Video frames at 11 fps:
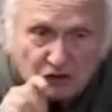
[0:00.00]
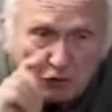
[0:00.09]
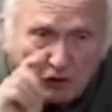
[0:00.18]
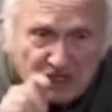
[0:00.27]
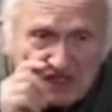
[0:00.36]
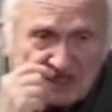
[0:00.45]

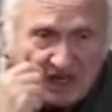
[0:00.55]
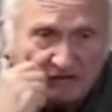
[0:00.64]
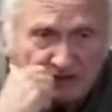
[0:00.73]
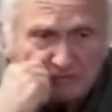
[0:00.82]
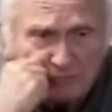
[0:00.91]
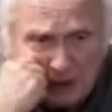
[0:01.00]

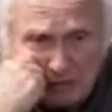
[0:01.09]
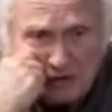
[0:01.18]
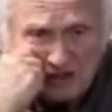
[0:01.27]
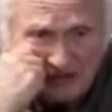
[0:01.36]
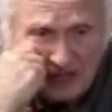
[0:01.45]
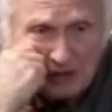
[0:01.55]
27 peppers
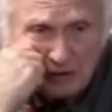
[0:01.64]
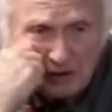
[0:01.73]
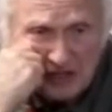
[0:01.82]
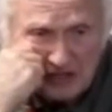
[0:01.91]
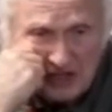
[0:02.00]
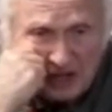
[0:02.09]
available in
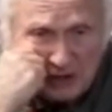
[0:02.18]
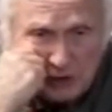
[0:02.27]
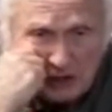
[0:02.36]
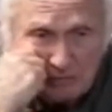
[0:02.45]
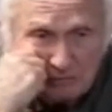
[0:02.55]
this country.